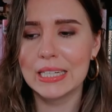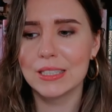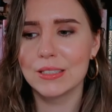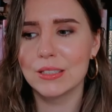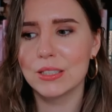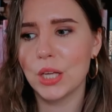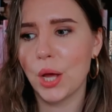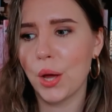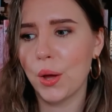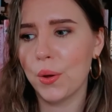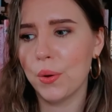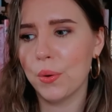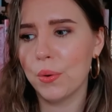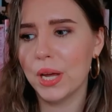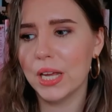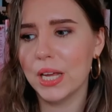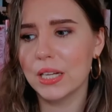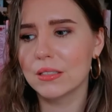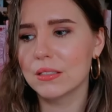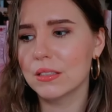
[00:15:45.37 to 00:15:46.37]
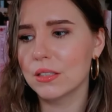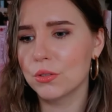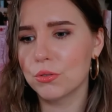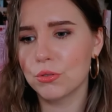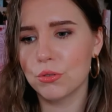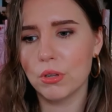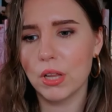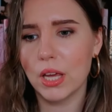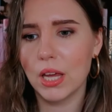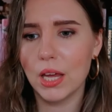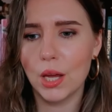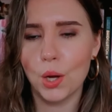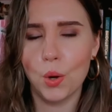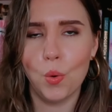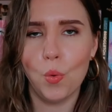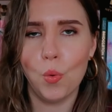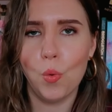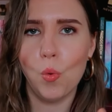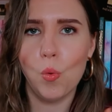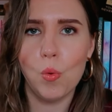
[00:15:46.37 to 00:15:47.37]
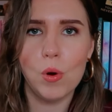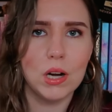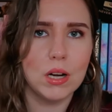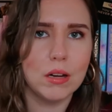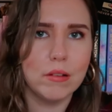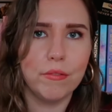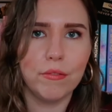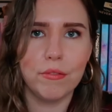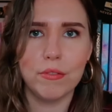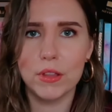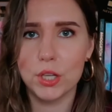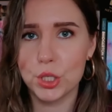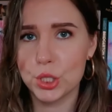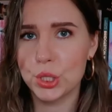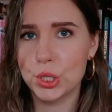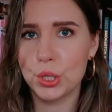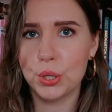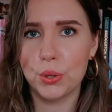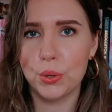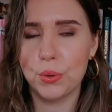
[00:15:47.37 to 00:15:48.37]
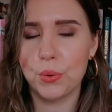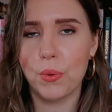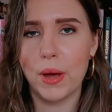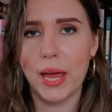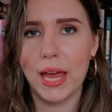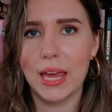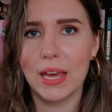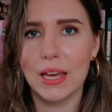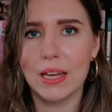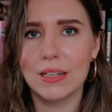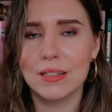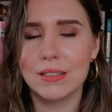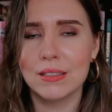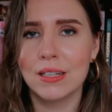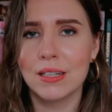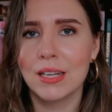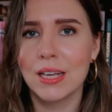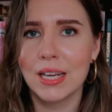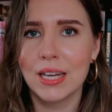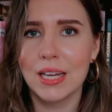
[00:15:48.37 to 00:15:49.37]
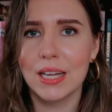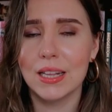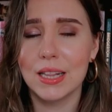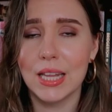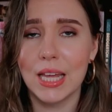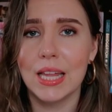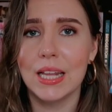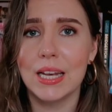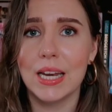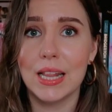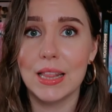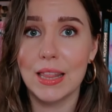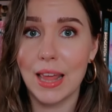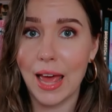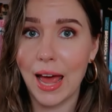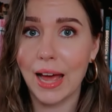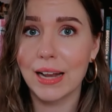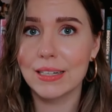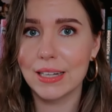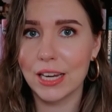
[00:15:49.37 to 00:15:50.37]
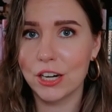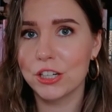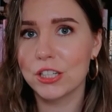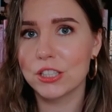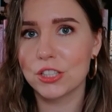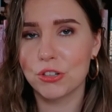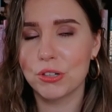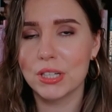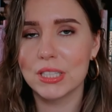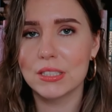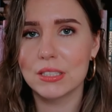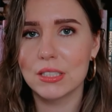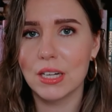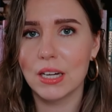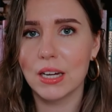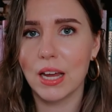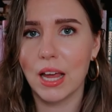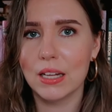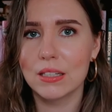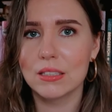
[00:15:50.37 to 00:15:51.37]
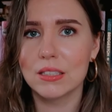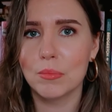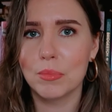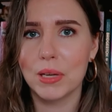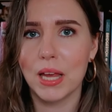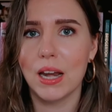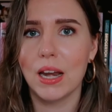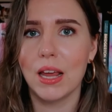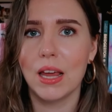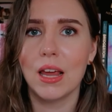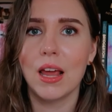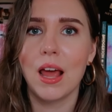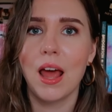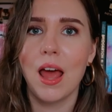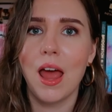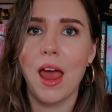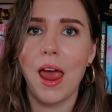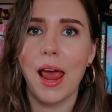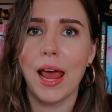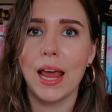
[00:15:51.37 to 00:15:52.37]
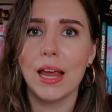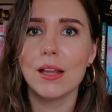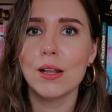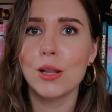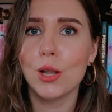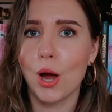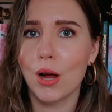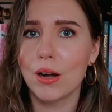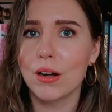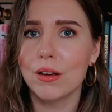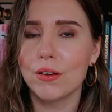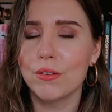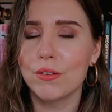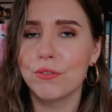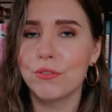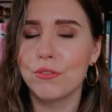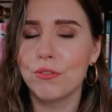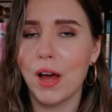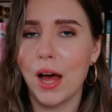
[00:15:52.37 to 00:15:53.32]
So it's usually one of the two, and then that characteristic ends up getting a lot of